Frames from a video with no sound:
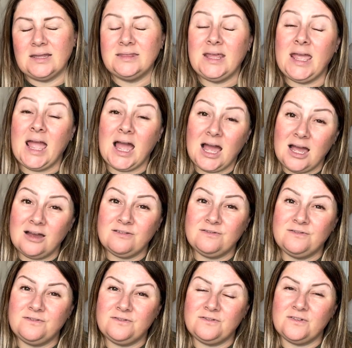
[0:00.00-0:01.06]
and they
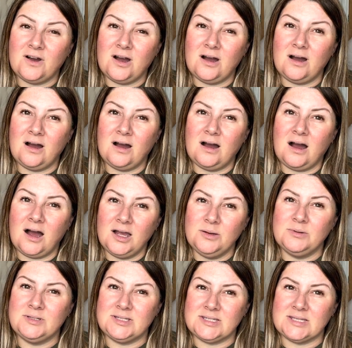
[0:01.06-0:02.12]
have, I
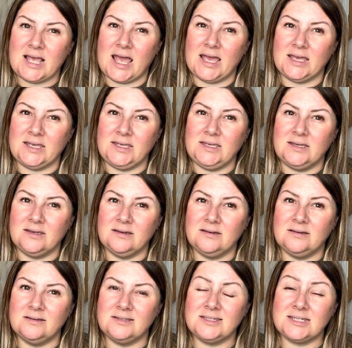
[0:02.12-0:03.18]
would say,
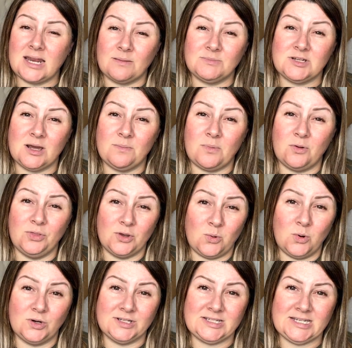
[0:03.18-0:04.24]
stepped up on the
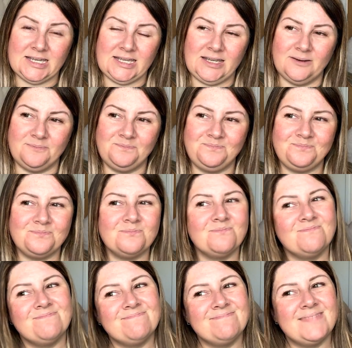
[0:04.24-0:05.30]
quality.
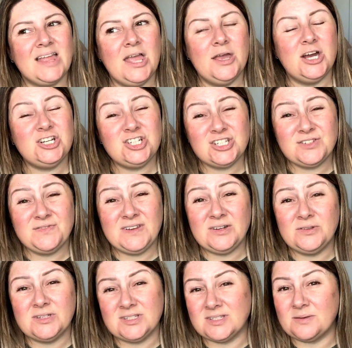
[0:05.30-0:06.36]
I just
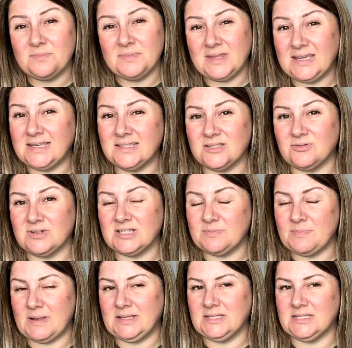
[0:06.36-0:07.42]
feel that some things are
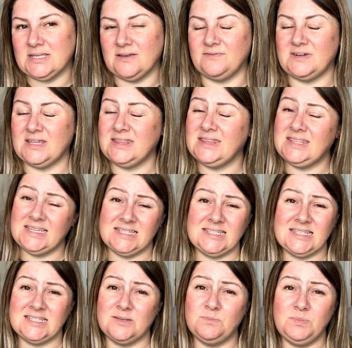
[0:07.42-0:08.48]
expensive. Now
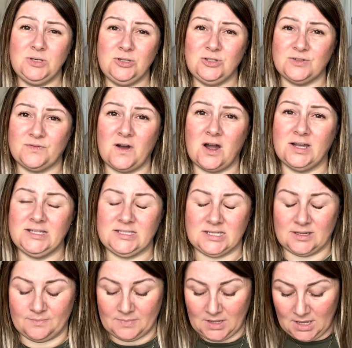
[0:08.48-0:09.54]
this is a beautiful
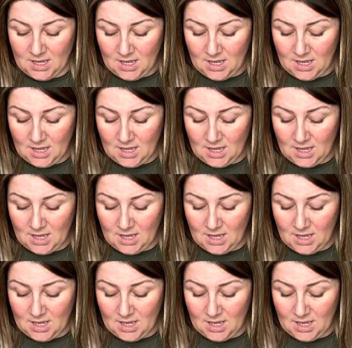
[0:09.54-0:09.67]
item,